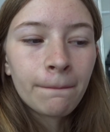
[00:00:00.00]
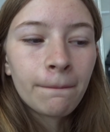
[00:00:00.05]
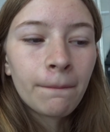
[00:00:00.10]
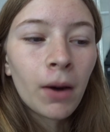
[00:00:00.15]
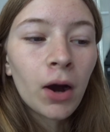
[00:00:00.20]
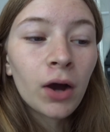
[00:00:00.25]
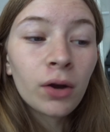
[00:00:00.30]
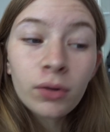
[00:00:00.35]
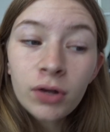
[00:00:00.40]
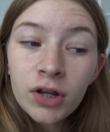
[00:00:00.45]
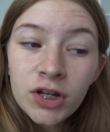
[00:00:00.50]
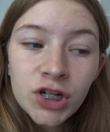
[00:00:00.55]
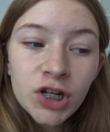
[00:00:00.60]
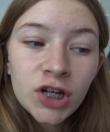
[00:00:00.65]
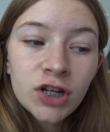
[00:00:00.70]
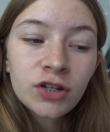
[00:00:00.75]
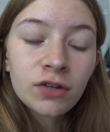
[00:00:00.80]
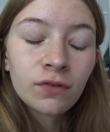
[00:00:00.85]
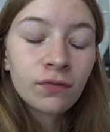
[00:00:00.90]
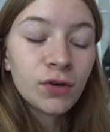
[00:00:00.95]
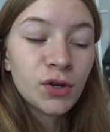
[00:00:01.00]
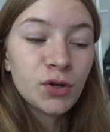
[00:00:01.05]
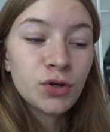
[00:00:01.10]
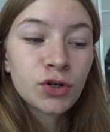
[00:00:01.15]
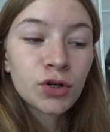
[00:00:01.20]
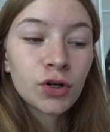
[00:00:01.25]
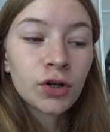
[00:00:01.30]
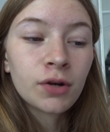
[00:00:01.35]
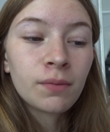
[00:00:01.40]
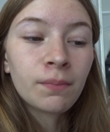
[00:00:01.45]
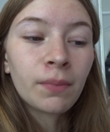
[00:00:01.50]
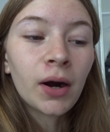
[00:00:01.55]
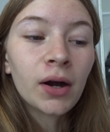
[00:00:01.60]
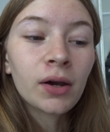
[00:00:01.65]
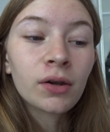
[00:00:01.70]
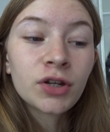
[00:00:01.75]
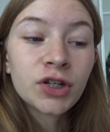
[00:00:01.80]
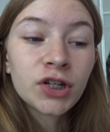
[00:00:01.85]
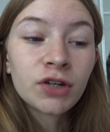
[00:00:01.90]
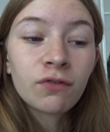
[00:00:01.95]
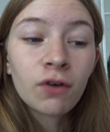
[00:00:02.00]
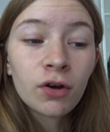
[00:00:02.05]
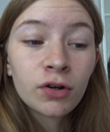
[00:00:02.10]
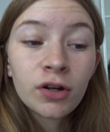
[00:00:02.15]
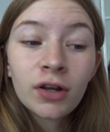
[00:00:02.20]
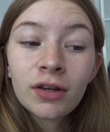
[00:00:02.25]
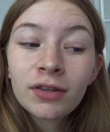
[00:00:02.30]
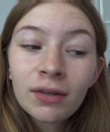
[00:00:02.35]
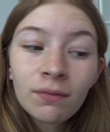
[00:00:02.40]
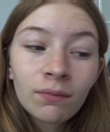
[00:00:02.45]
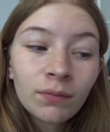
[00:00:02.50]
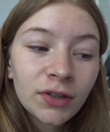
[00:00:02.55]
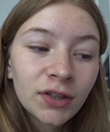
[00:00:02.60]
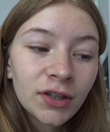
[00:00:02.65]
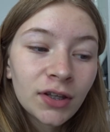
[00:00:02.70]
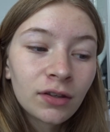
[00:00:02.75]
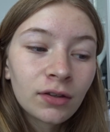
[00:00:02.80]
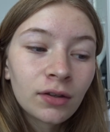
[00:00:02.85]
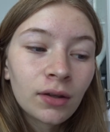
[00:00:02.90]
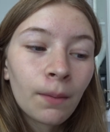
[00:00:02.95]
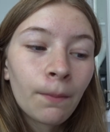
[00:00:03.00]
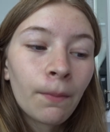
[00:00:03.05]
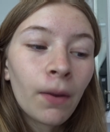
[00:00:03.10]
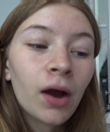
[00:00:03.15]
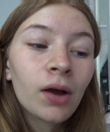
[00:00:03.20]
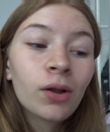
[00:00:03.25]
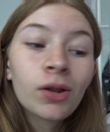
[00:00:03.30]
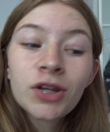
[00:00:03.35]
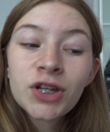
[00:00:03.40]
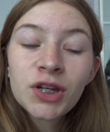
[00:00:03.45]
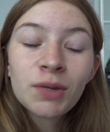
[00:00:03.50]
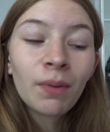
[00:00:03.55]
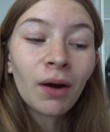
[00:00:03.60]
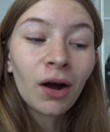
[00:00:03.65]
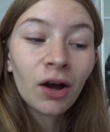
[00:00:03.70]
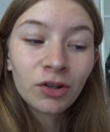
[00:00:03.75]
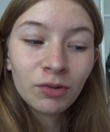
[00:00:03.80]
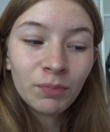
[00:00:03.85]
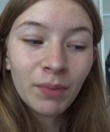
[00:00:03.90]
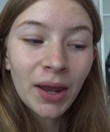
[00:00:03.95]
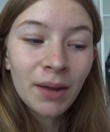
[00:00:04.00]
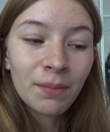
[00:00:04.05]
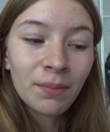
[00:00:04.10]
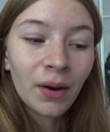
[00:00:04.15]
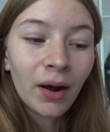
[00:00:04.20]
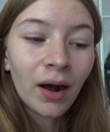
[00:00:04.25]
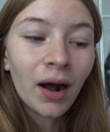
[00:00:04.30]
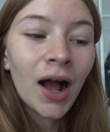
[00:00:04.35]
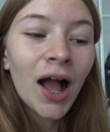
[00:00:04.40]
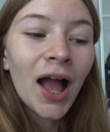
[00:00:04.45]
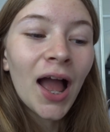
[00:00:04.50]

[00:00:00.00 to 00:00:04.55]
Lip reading: Biology Diffusion, Biology Photosynthesis, Biology Past Paper,